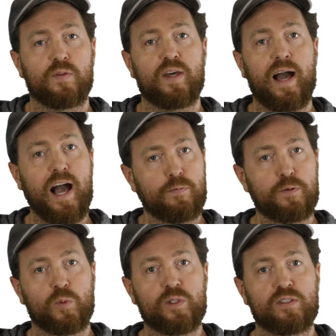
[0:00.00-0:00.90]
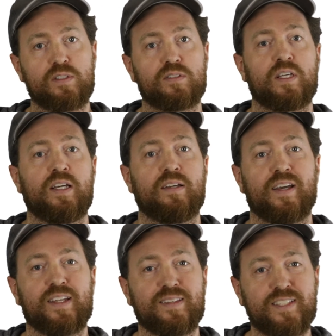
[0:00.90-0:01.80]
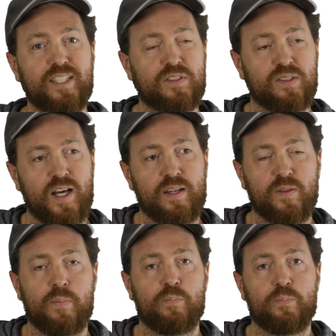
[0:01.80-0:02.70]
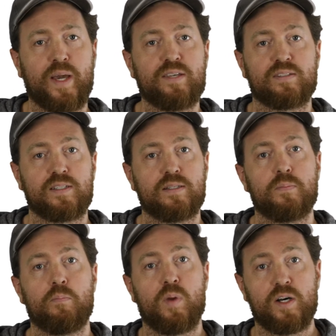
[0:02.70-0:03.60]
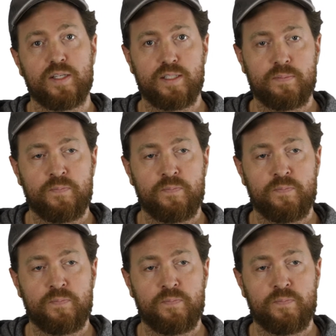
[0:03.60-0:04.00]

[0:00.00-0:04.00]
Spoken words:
out the high frequencies and it leaves a lot of the bass in mud.